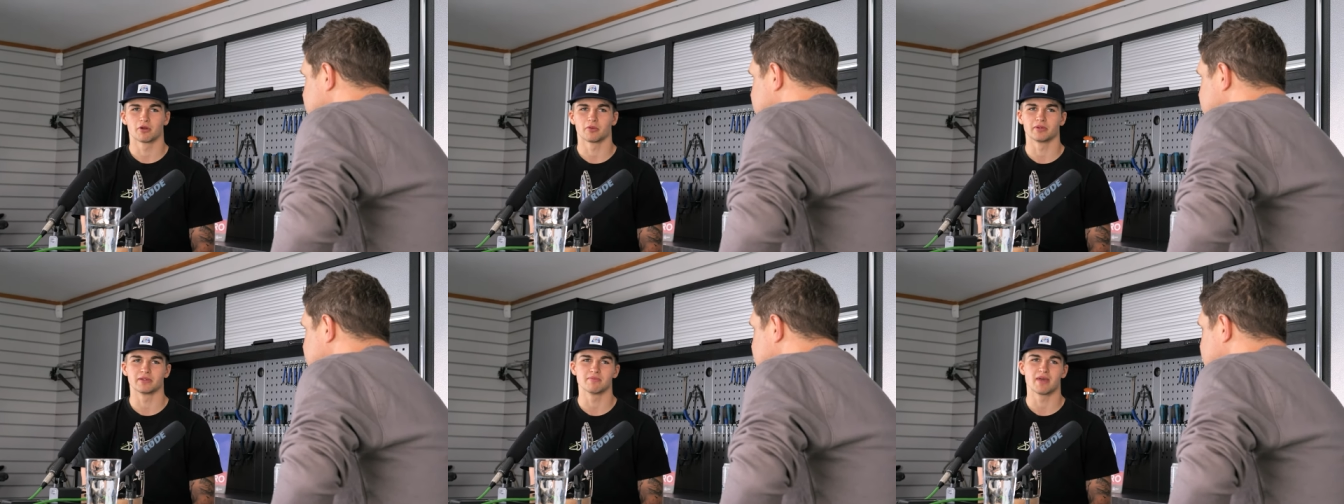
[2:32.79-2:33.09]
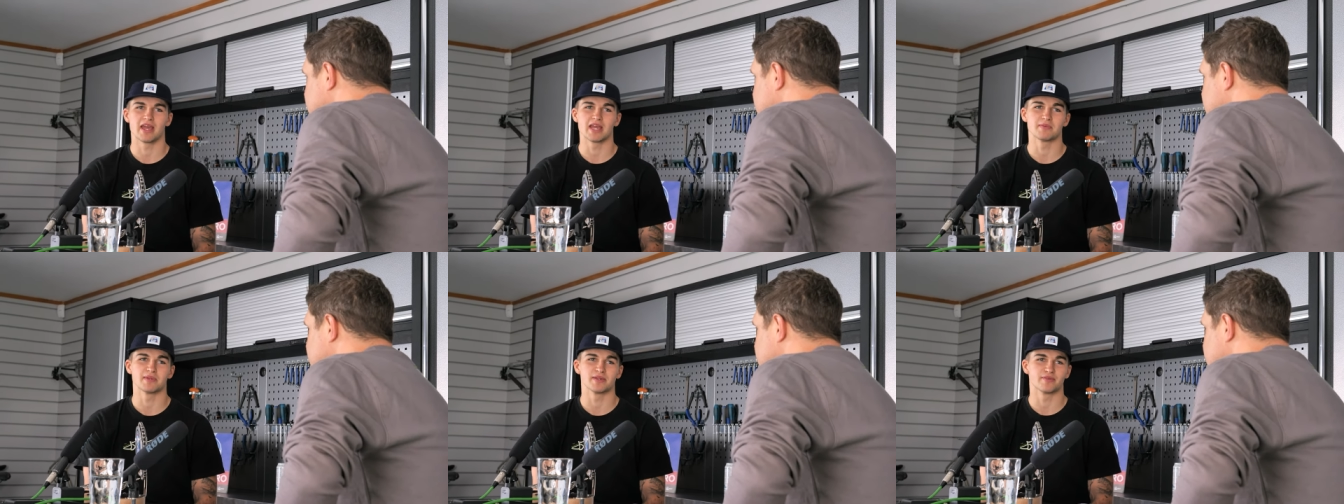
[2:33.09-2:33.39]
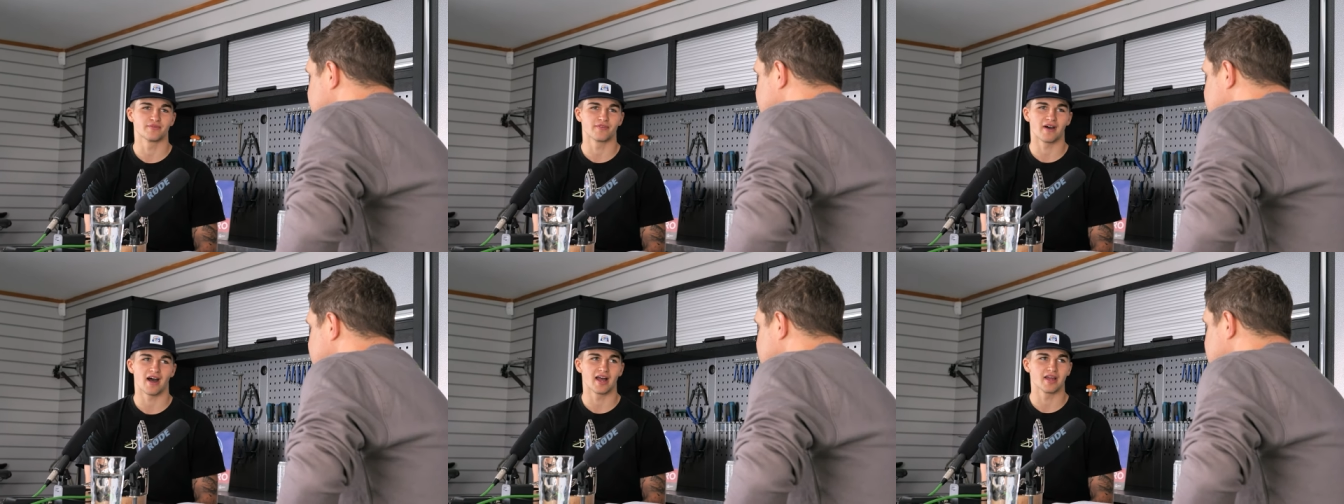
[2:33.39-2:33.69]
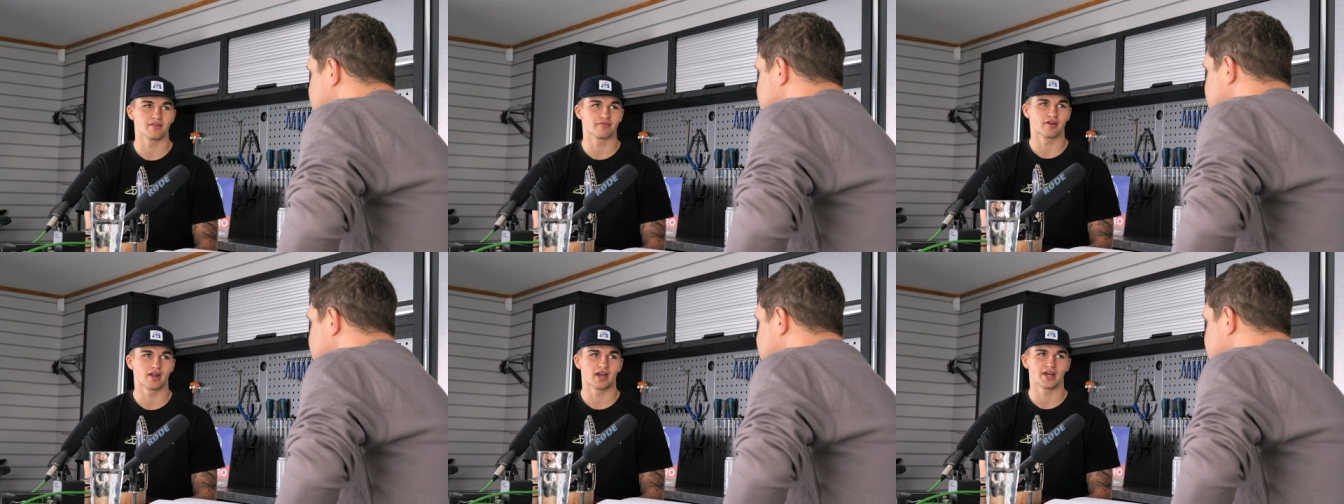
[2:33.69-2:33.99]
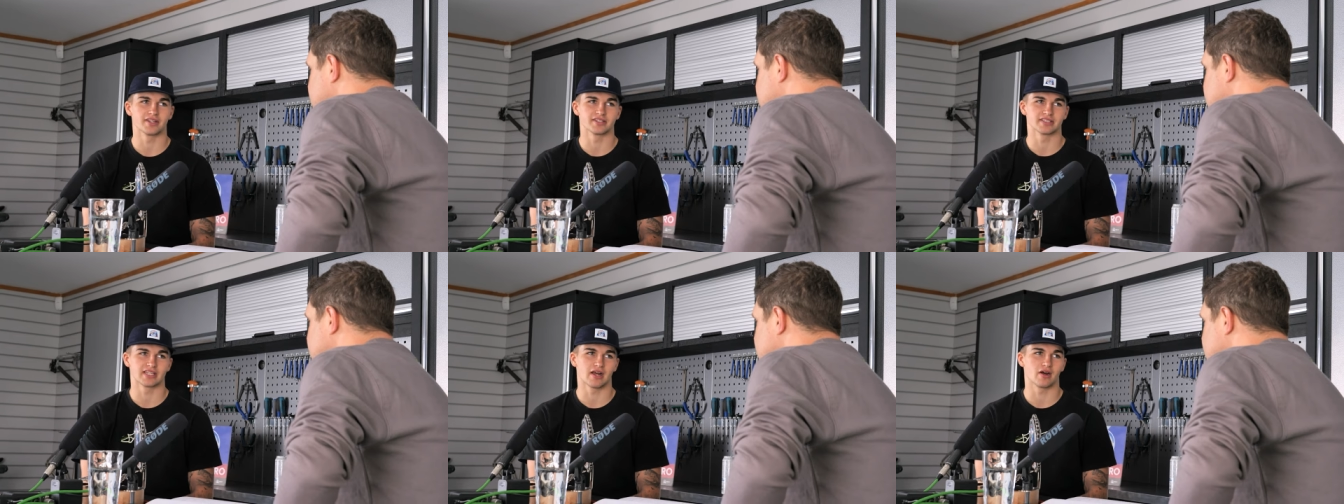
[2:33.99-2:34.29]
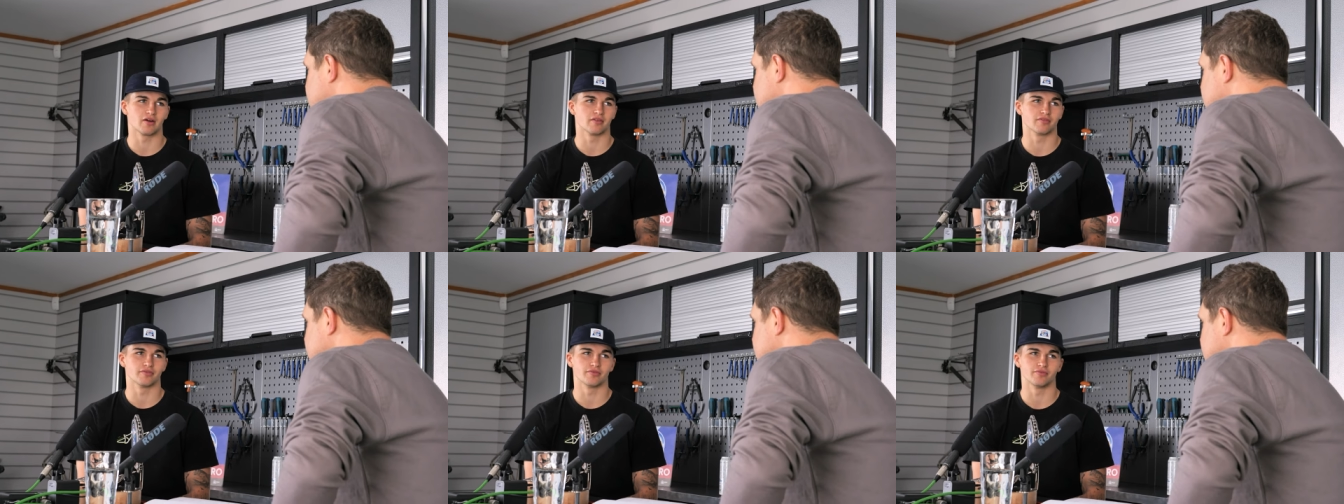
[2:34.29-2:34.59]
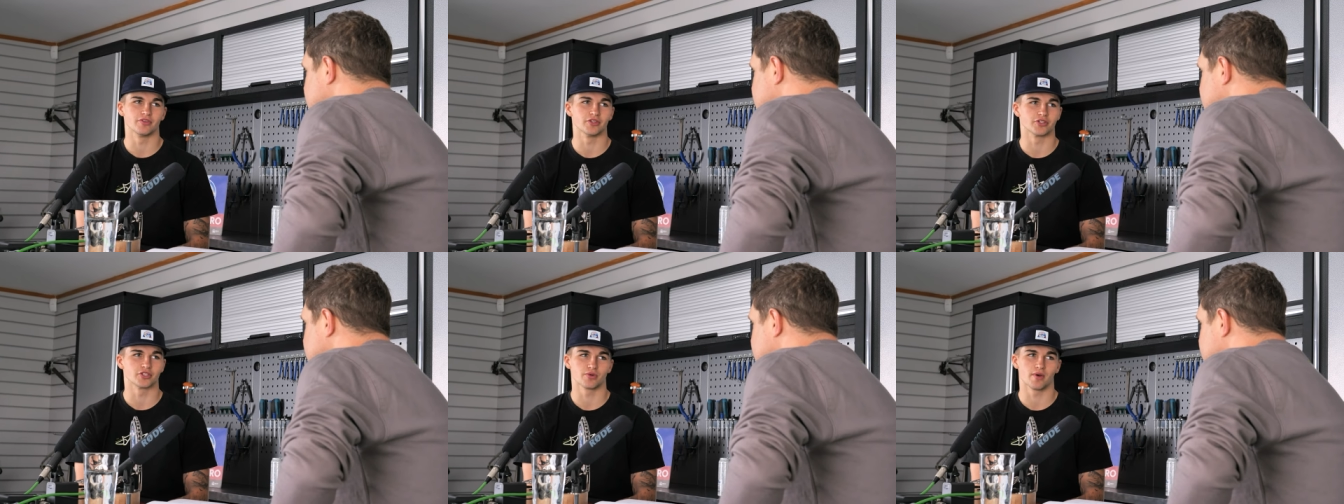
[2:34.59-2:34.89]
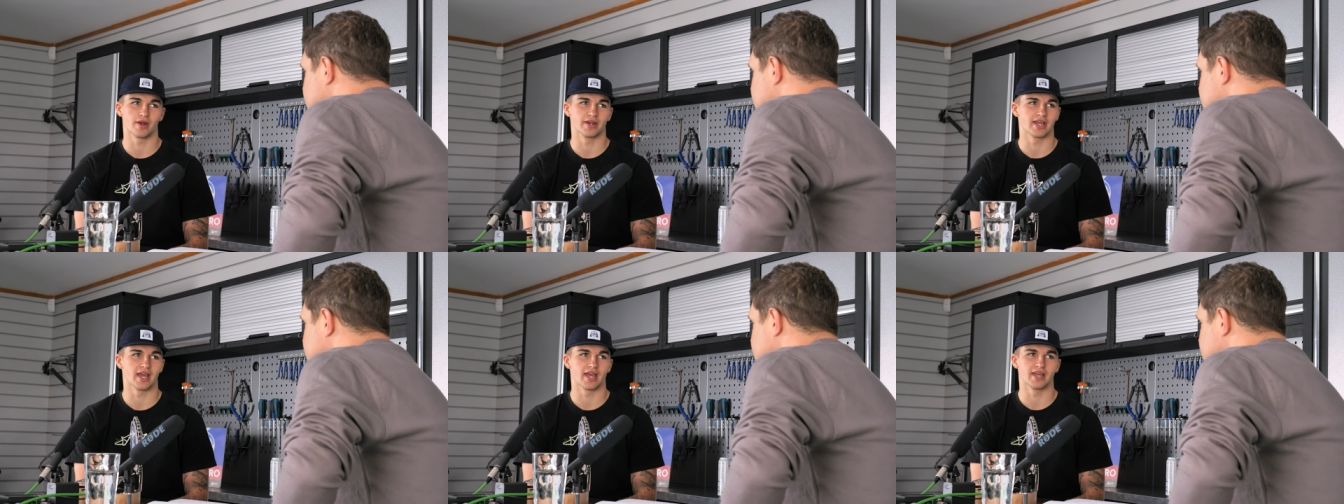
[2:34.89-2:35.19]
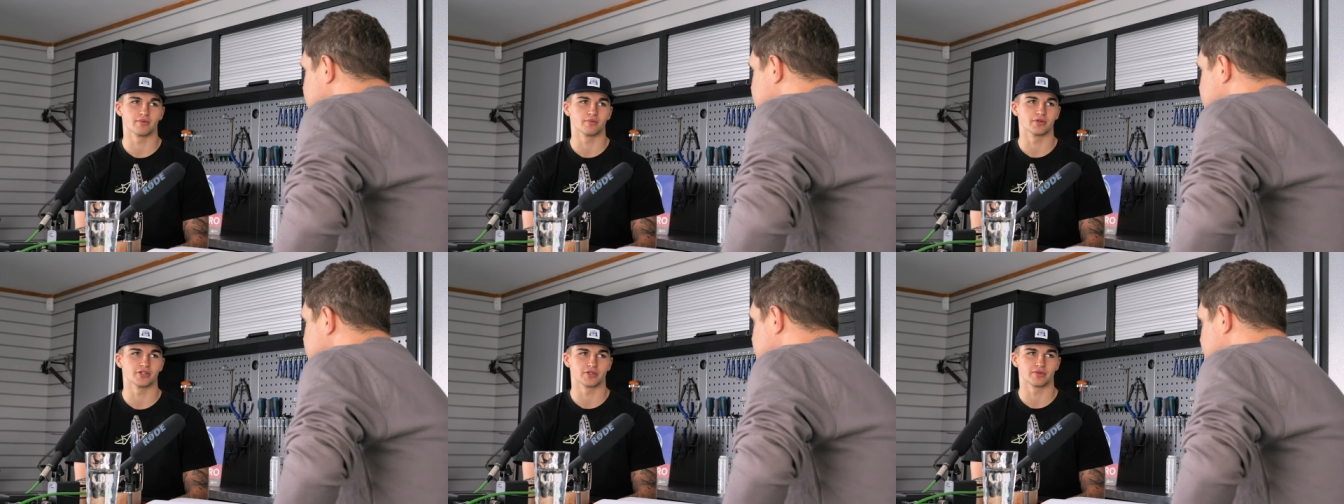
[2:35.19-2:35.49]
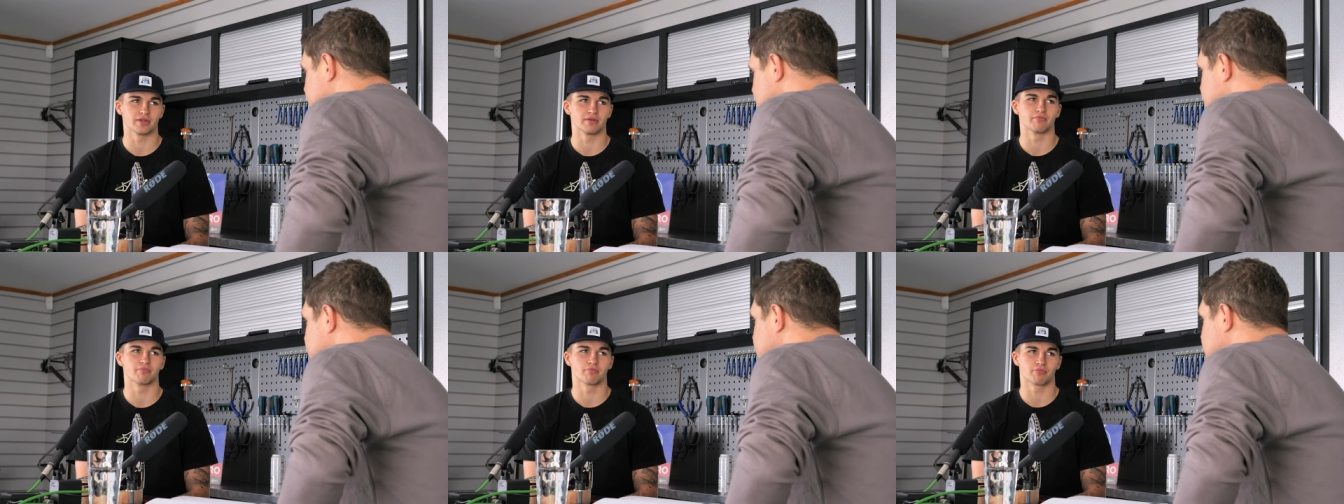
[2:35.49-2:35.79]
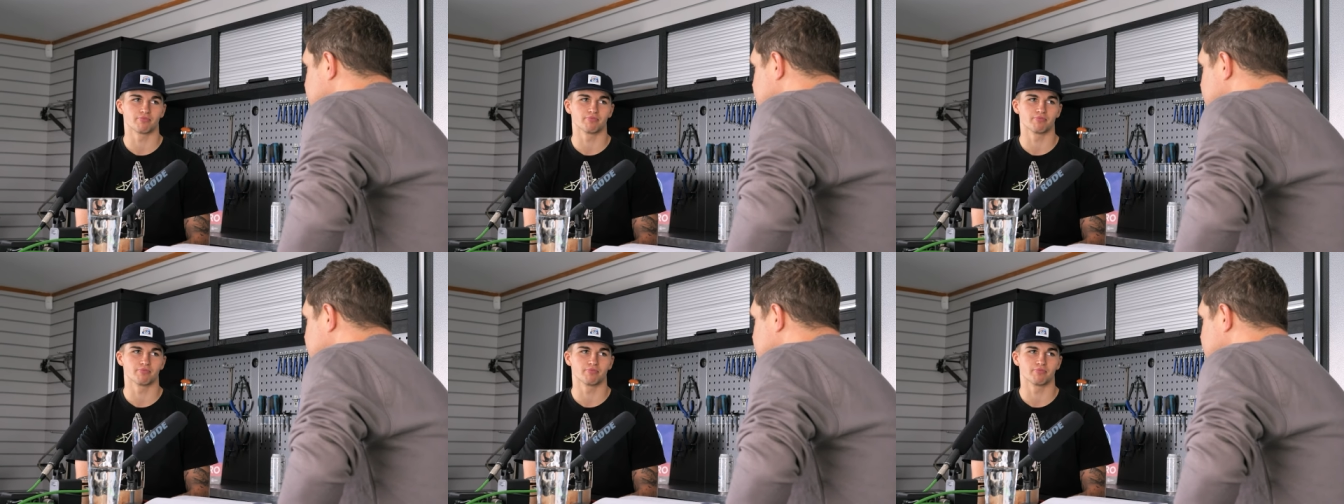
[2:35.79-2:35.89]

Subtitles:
maybe five riders out of the 28 were doing